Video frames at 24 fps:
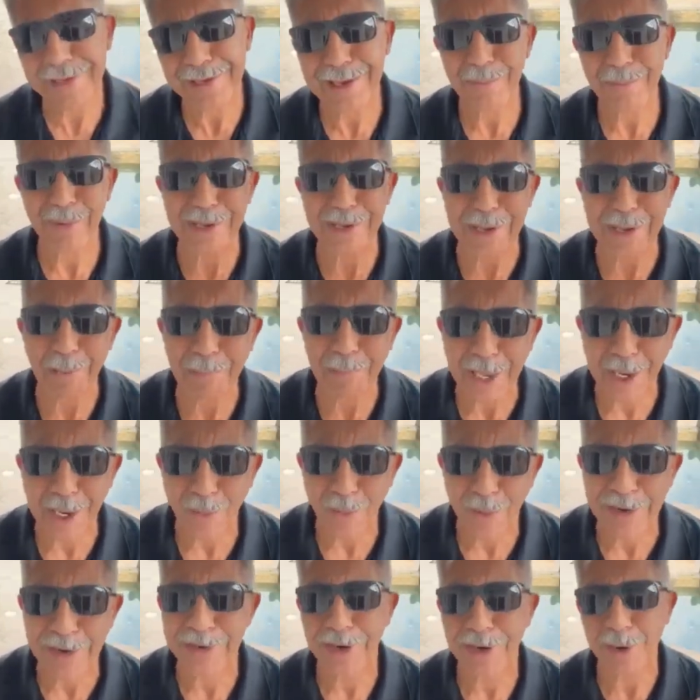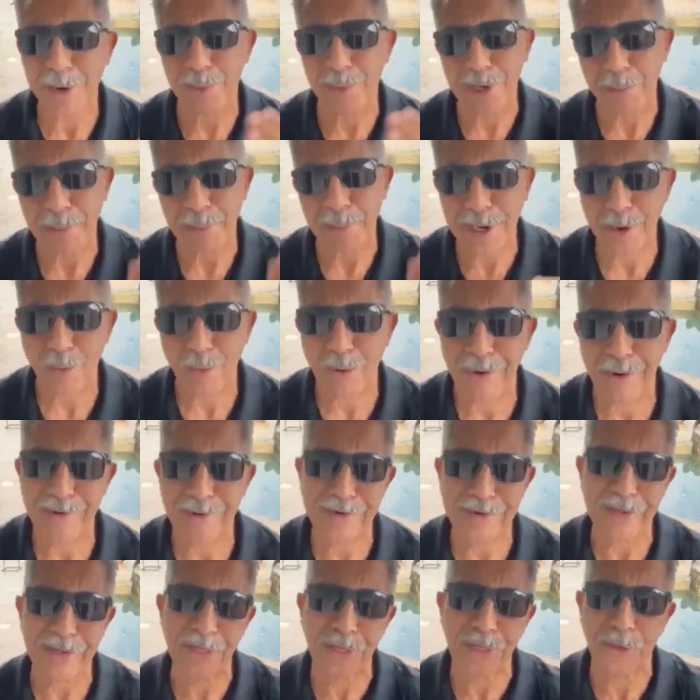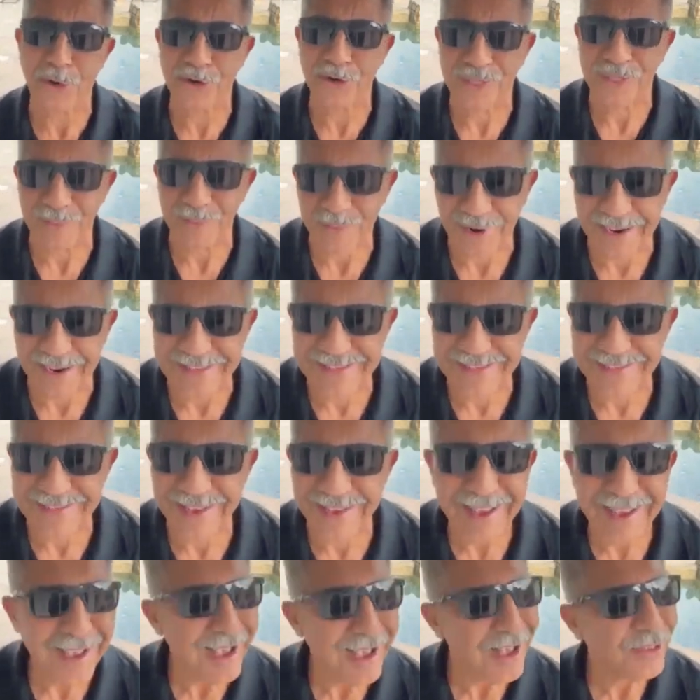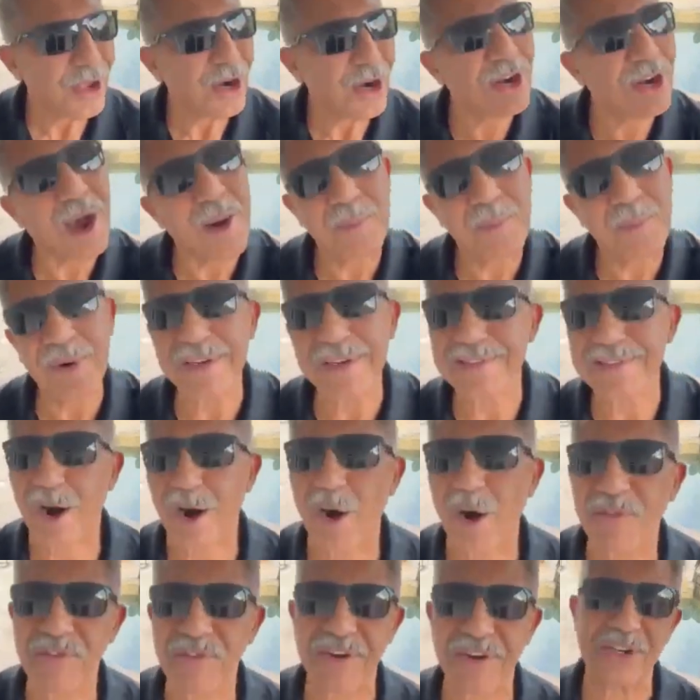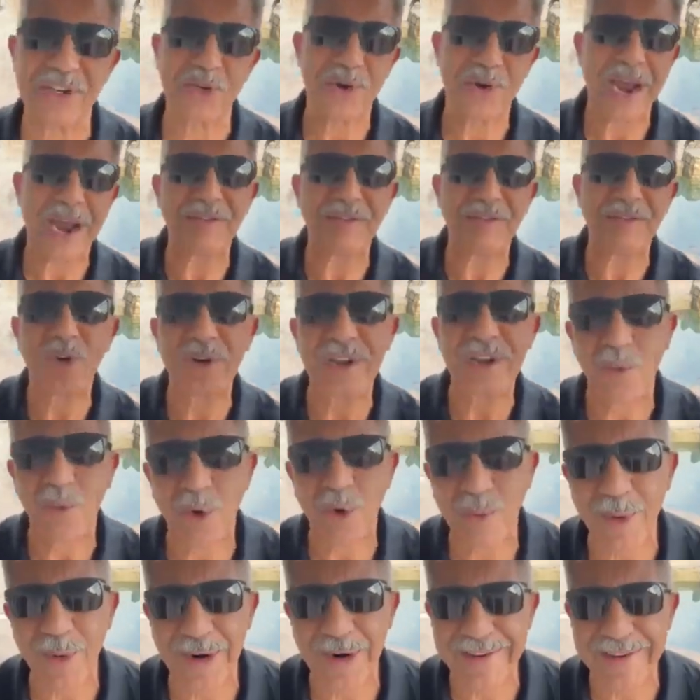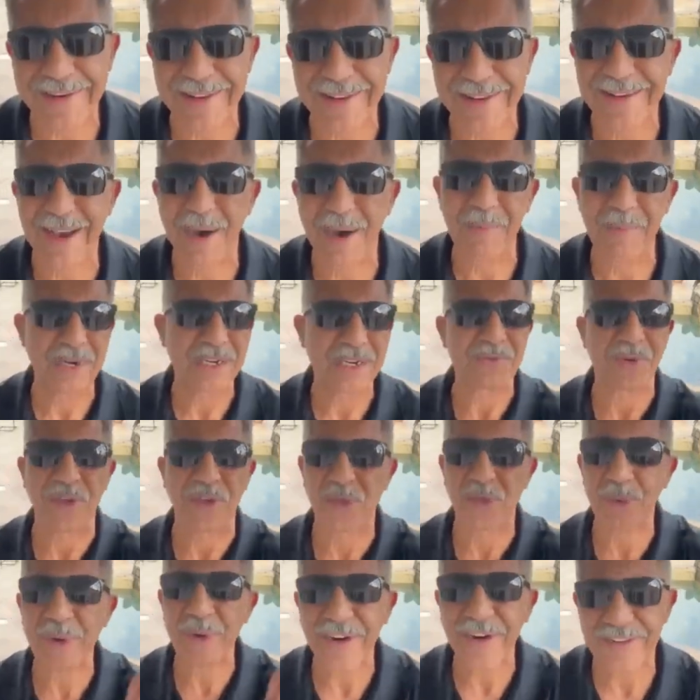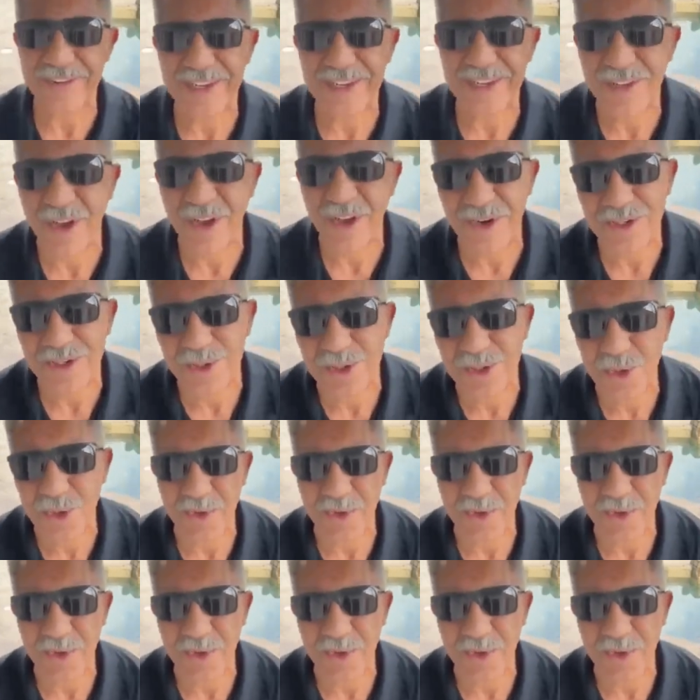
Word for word: We can bring a better one here with a better warranty, third of the price. There are companies that are offering travel network marketing companies for $300 to